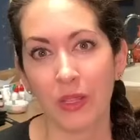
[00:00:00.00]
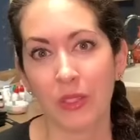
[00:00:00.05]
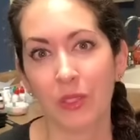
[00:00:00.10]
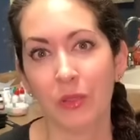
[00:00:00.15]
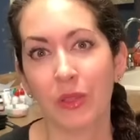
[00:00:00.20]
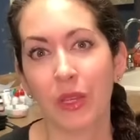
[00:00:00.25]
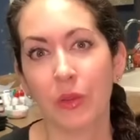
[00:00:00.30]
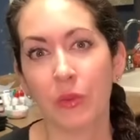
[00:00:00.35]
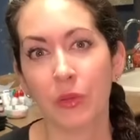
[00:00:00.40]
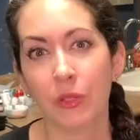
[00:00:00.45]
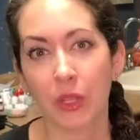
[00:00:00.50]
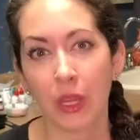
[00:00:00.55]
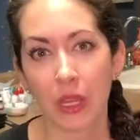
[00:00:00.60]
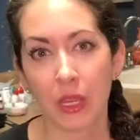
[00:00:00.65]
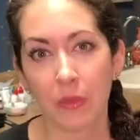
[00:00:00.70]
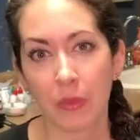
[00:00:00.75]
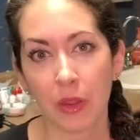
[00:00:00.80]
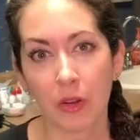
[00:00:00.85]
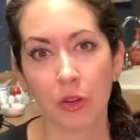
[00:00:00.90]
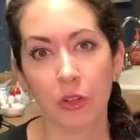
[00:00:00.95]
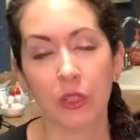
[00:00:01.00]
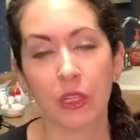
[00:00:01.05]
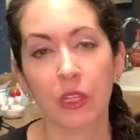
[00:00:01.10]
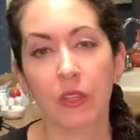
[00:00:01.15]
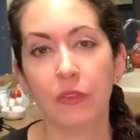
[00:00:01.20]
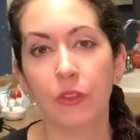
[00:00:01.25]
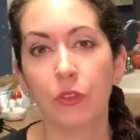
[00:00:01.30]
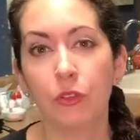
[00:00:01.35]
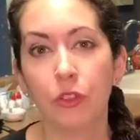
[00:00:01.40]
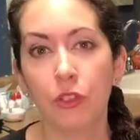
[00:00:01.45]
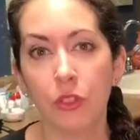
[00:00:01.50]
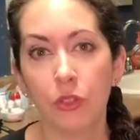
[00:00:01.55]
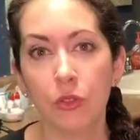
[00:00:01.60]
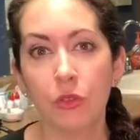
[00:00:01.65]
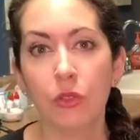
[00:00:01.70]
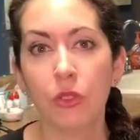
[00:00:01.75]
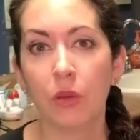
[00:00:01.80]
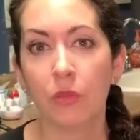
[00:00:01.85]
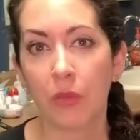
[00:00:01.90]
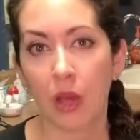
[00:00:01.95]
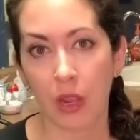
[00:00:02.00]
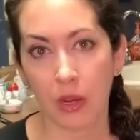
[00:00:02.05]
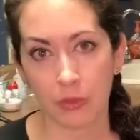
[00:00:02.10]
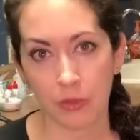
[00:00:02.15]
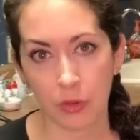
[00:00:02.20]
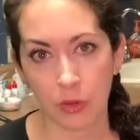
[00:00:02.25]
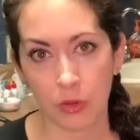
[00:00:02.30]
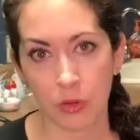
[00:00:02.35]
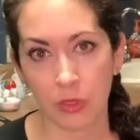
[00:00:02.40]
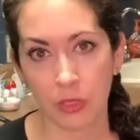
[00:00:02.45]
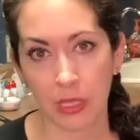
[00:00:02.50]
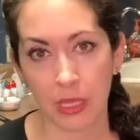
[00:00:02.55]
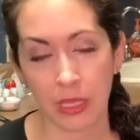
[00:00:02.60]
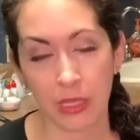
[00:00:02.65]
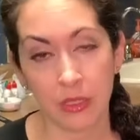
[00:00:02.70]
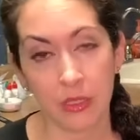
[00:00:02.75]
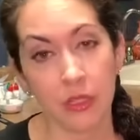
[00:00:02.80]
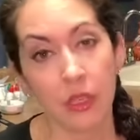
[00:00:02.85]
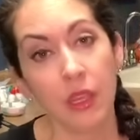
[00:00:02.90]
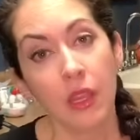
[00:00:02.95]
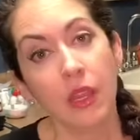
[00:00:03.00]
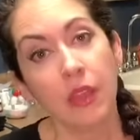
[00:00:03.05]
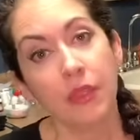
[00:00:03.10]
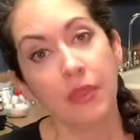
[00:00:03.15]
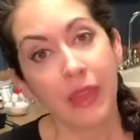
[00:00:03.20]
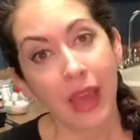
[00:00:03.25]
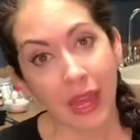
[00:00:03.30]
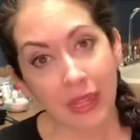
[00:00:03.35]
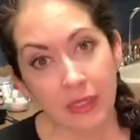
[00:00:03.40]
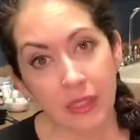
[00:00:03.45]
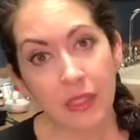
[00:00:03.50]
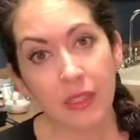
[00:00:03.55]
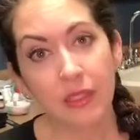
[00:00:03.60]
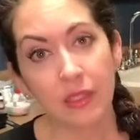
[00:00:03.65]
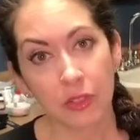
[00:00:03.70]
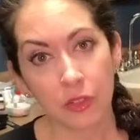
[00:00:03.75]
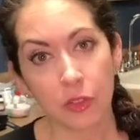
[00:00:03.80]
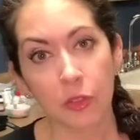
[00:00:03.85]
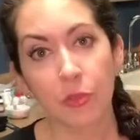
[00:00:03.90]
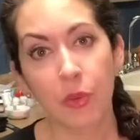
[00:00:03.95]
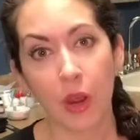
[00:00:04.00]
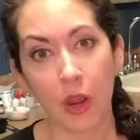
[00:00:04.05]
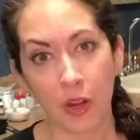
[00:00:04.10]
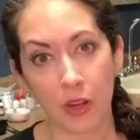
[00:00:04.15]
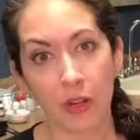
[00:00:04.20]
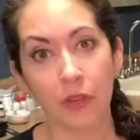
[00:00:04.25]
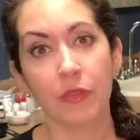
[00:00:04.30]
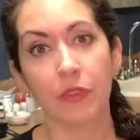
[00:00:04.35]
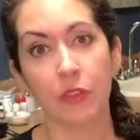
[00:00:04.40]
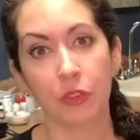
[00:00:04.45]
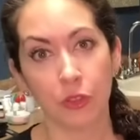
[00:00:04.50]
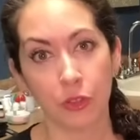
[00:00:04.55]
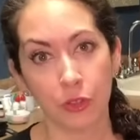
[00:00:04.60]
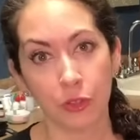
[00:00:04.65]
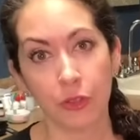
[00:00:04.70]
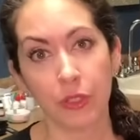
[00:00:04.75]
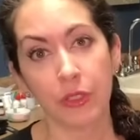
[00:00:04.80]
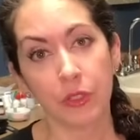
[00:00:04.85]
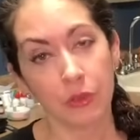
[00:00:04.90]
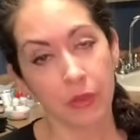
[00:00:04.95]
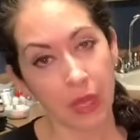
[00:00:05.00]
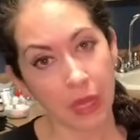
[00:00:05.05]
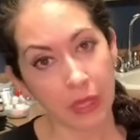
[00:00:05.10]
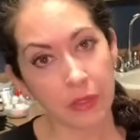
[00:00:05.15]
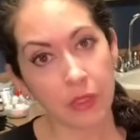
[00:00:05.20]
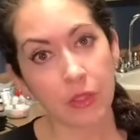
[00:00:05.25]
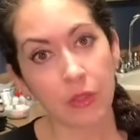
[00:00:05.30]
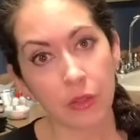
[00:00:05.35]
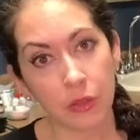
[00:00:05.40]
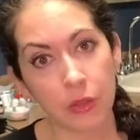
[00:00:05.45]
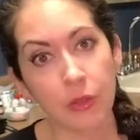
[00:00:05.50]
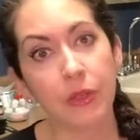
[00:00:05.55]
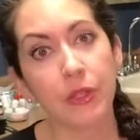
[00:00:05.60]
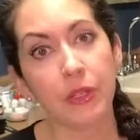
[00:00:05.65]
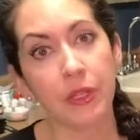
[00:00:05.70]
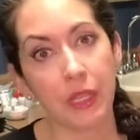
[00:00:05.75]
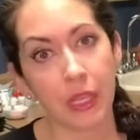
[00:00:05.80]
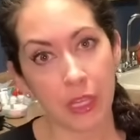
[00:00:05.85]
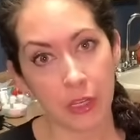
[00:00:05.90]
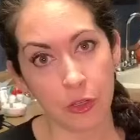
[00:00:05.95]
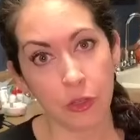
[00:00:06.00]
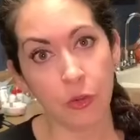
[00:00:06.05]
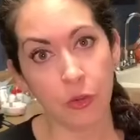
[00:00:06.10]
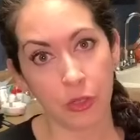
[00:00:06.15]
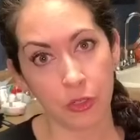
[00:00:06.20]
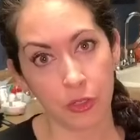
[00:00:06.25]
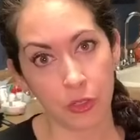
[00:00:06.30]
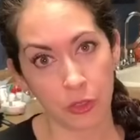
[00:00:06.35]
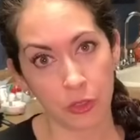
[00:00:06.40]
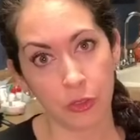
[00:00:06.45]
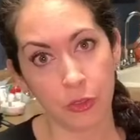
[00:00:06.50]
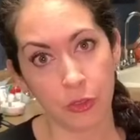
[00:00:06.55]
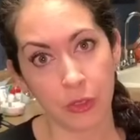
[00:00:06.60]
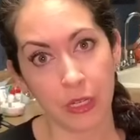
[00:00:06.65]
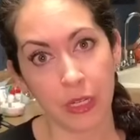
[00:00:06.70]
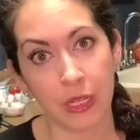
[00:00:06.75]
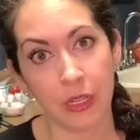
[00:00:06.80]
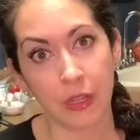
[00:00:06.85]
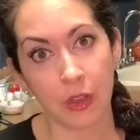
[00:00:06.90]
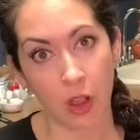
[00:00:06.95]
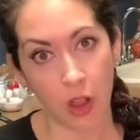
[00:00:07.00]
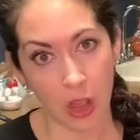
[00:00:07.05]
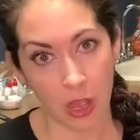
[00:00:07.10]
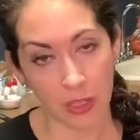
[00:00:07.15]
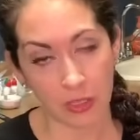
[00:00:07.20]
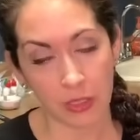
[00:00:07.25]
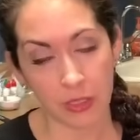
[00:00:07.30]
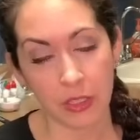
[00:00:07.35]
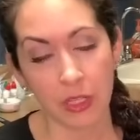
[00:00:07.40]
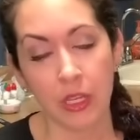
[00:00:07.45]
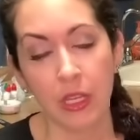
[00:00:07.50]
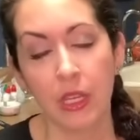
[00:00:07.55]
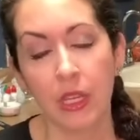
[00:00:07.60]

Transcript: So like we were talking about earlier, if you choose a monofocal lens, that's considered part of the surgery. So that's included in your surgery cost.